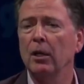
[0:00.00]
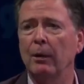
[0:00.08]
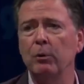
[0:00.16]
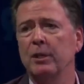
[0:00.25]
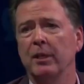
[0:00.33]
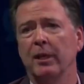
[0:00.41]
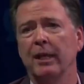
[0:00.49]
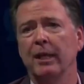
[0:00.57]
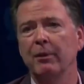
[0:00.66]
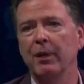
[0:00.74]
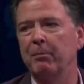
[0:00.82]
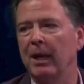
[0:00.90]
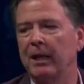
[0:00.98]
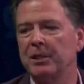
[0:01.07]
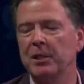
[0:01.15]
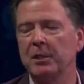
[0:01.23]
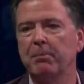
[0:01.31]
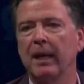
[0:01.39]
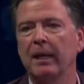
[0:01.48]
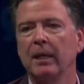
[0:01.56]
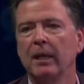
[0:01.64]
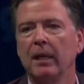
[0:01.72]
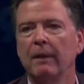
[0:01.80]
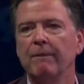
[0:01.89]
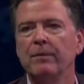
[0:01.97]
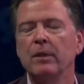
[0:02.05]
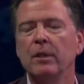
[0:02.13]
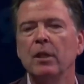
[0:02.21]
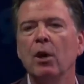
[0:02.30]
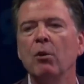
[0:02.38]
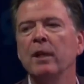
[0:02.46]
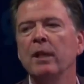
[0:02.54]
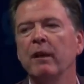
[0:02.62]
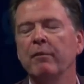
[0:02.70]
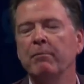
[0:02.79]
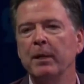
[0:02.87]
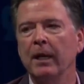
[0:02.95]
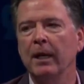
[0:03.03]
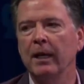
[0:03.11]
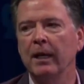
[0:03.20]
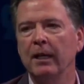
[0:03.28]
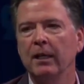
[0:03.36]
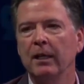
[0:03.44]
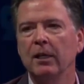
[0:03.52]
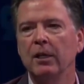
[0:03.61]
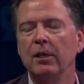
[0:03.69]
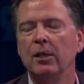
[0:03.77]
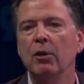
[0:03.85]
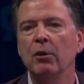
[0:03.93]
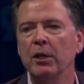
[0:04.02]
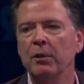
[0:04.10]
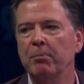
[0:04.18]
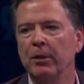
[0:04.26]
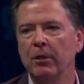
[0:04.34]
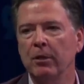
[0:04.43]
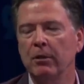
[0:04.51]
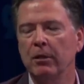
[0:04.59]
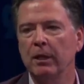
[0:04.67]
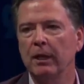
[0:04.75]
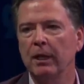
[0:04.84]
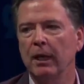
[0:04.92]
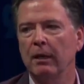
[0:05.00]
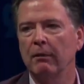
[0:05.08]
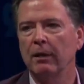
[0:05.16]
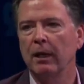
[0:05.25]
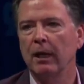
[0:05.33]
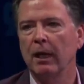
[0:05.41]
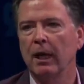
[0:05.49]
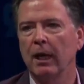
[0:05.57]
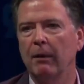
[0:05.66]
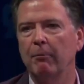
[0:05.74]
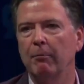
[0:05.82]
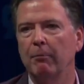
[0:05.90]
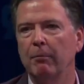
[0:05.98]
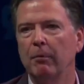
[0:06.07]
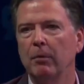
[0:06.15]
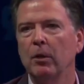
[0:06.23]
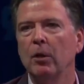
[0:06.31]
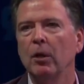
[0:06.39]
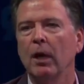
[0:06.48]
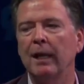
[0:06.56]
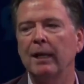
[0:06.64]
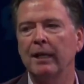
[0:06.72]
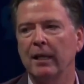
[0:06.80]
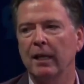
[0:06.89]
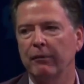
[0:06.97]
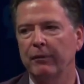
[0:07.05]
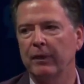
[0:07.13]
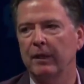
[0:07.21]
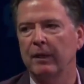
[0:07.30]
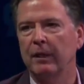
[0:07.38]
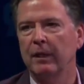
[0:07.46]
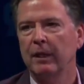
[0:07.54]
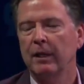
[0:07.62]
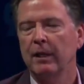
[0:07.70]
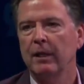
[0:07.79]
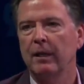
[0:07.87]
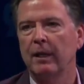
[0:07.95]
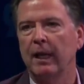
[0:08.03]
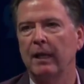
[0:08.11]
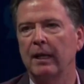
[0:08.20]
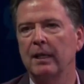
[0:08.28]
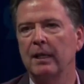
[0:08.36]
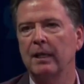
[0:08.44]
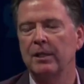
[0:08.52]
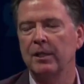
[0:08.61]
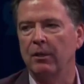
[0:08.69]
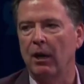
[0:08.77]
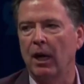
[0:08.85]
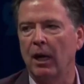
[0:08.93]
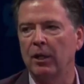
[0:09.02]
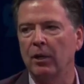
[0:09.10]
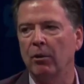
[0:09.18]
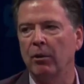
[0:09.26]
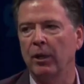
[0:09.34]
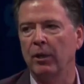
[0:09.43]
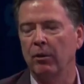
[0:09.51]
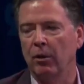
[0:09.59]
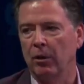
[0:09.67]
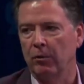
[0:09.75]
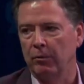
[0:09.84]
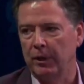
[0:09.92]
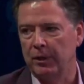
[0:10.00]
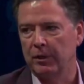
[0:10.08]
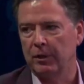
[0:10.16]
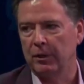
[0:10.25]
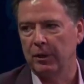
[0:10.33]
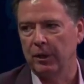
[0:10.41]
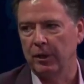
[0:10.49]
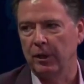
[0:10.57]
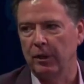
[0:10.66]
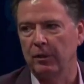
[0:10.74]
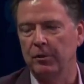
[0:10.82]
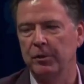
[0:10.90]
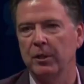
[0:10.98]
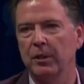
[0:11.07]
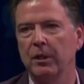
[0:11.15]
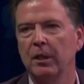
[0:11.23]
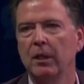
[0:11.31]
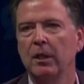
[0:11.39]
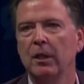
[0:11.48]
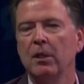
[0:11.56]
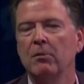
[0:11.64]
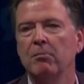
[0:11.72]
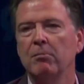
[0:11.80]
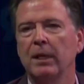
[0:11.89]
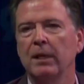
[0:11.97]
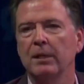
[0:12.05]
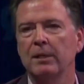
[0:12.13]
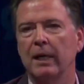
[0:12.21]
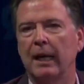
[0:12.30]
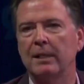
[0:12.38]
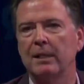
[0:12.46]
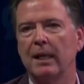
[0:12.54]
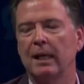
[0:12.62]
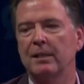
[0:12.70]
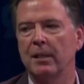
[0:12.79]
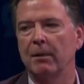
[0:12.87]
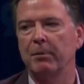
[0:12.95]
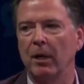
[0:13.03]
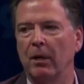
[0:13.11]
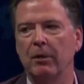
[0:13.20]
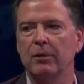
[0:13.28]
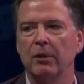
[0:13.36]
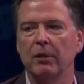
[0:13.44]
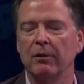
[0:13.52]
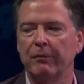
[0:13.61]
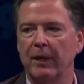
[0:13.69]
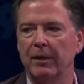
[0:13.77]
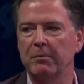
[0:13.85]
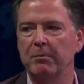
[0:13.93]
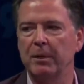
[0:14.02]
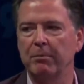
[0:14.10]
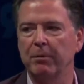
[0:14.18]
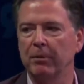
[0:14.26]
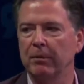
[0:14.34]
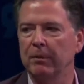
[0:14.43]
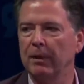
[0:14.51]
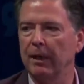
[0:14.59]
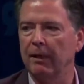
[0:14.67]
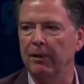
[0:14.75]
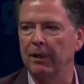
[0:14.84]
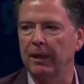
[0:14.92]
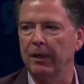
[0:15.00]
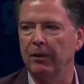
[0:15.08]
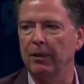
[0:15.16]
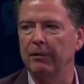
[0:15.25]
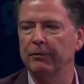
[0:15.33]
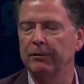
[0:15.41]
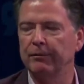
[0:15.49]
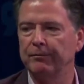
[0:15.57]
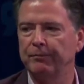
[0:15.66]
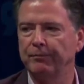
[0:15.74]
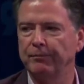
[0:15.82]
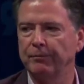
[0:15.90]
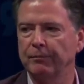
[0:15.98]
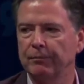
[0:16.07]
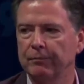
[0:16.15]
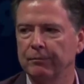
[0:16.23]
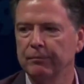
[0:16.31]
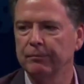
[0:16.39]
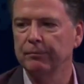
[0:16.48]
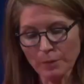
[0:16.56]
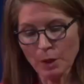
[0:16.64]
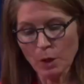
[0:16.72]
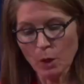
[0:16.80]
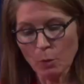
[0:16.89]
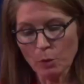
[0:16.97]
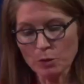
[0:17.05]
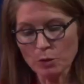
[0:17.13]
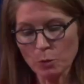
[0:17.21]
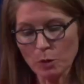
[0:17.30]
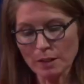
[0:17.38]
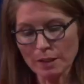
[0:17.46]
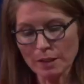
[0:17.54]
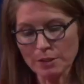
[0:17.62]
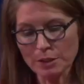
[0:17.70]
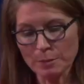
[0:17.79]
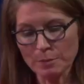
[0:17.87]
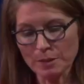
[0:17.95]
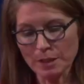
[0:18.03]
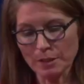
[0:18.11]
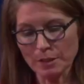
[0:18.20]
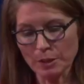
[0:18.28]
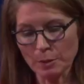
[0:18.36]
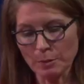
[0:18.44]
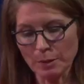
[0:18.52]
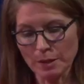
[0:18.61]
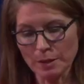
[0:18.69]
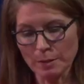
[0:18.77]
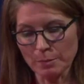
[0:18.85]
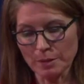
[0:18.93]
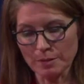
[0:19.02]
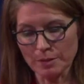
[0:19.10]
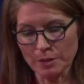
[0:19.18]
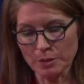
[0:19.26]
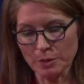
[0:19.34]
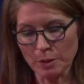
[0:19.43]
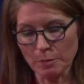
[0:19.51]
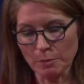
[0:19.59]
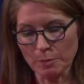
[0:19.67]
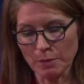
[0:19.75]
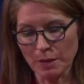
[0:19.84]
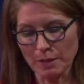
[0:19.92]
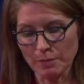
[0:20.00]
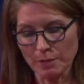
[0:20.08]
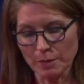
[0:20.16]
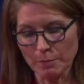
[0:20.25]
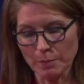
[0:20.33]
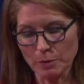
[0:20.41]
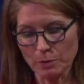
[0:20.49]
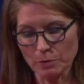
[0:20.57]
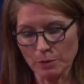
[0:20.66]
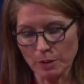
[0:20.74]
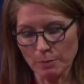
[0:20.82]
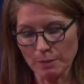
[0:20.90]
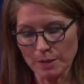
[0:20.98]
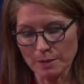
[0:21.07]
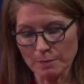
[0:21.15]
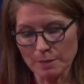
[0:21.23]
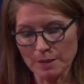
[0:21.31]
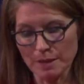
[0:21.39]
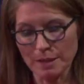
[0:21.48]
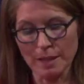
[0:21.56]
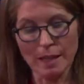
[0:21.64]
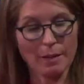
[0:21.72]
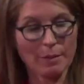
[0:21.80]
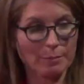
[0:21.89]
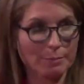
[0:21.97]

I wouldn't tell you anyway, but I suspect, knowing the FBI, knowing the Bureau, I'm highly confident that it's either ongoing or it reached a conclusion, because that's not something our internal affairs people ever let go of. This is a good one. What is the one leadership skill, in your opinion, President Trump would benefit the most from that he's missing now?